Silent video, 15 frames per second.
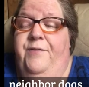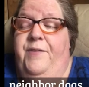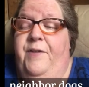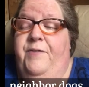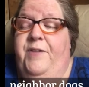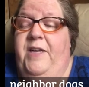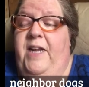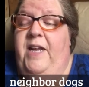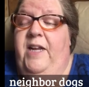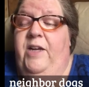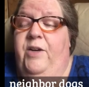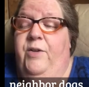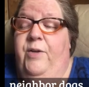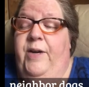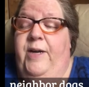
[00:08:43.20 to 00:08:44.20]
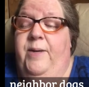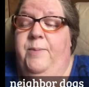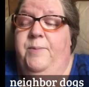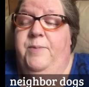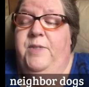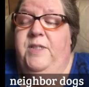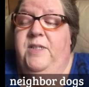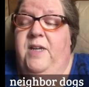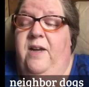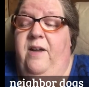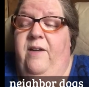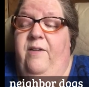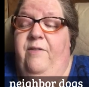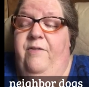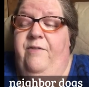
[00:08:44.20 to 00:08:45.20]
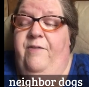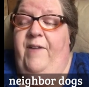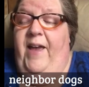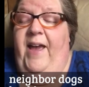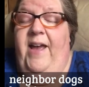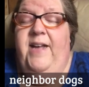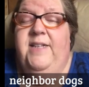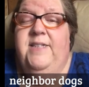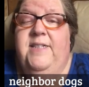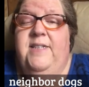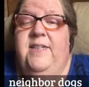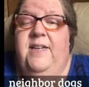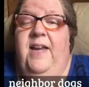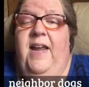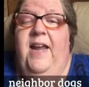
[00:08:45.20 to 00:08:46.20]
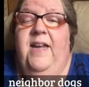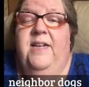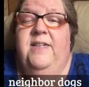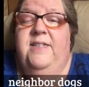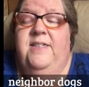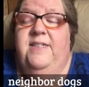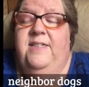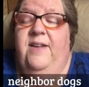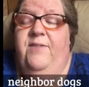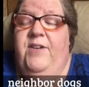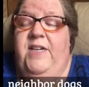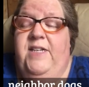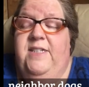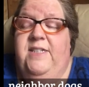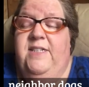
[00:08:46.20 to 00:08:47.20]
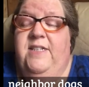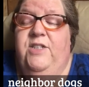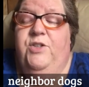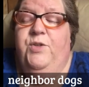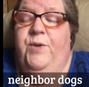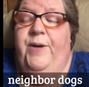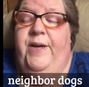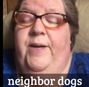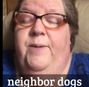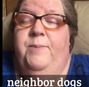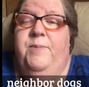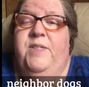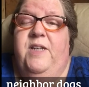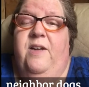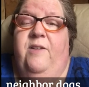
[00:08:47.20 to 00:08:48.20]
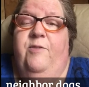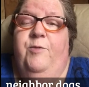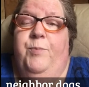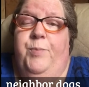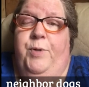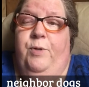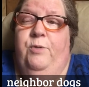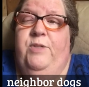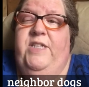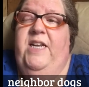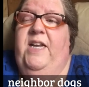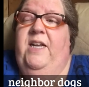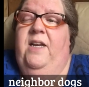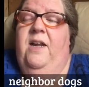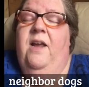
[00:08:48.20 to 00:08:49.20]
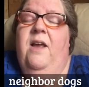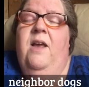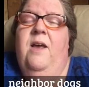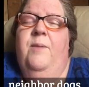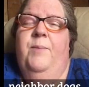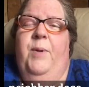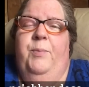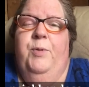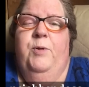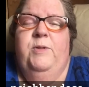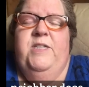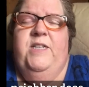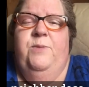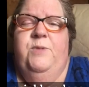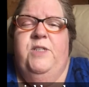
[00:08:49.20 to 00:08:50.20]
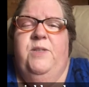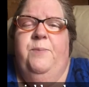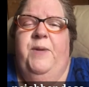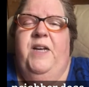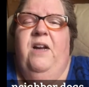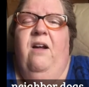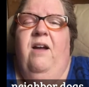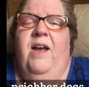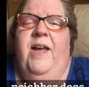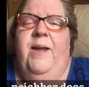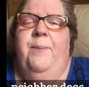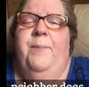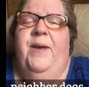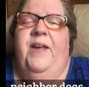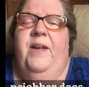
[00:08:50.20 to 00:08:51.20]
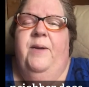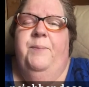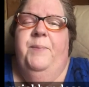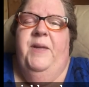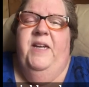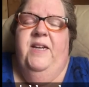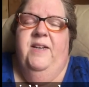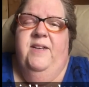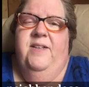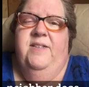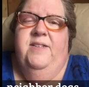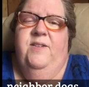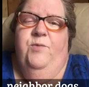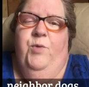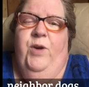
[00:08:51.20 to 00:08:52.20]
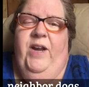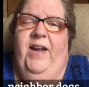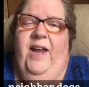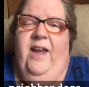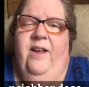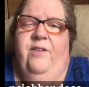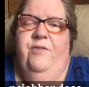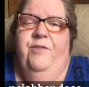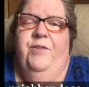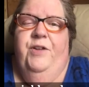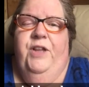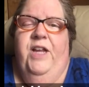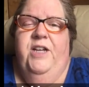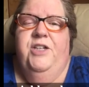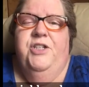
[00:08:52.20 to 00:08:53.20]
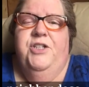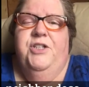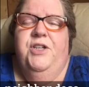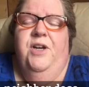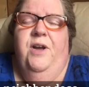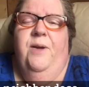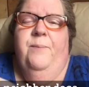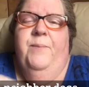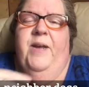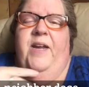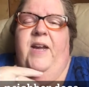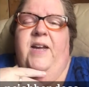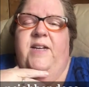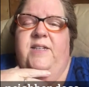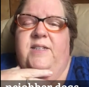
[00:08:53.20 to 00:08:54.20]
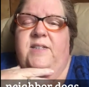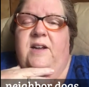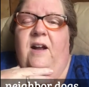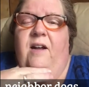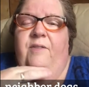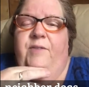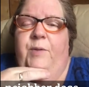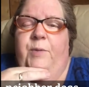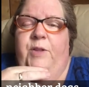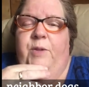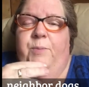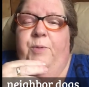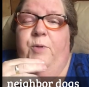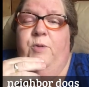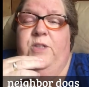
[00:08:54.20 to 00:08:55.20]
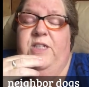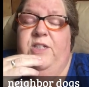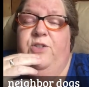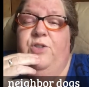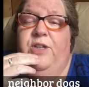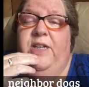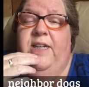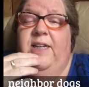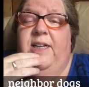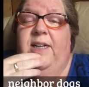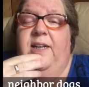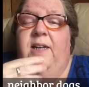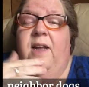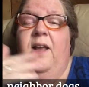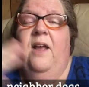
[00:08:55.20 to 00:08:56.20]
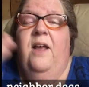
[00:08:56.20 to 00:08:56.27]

58 grams of fat and 76 grams of protein. My protein was a bit high, but because of what I had for lunch, um, my iced coffee with the protein drink in it,